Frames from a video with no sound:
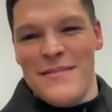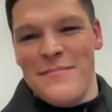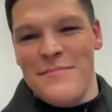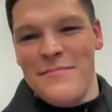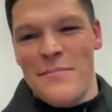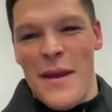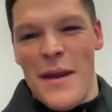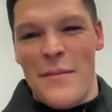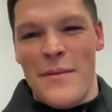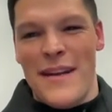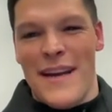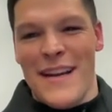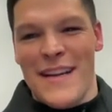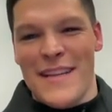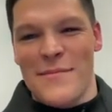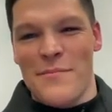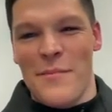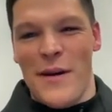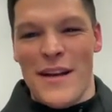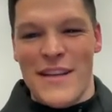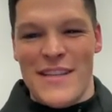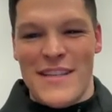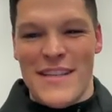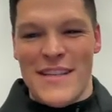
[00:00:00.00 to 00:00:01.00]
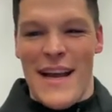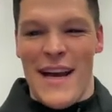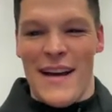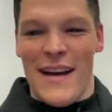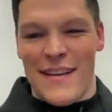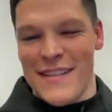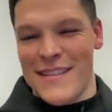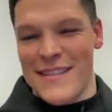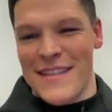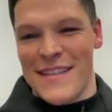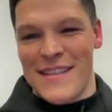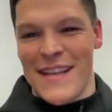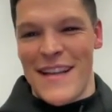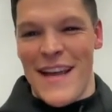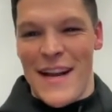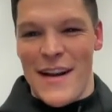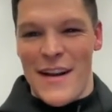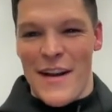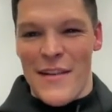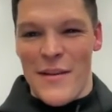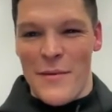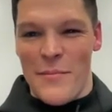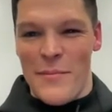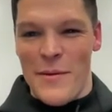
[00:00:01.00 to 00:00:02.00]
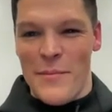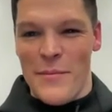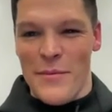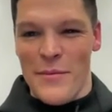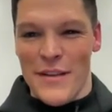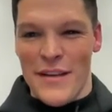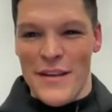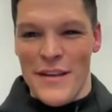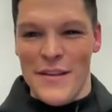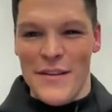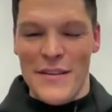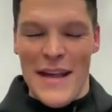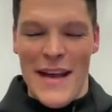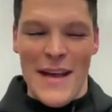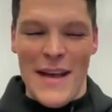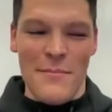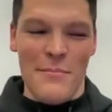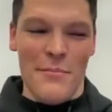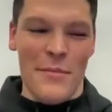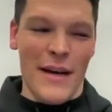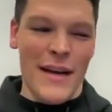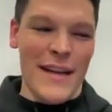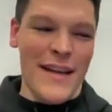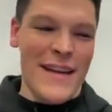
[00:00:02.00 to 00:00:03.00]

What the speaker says: maybe not as much now because there's a lot of other people to do that, but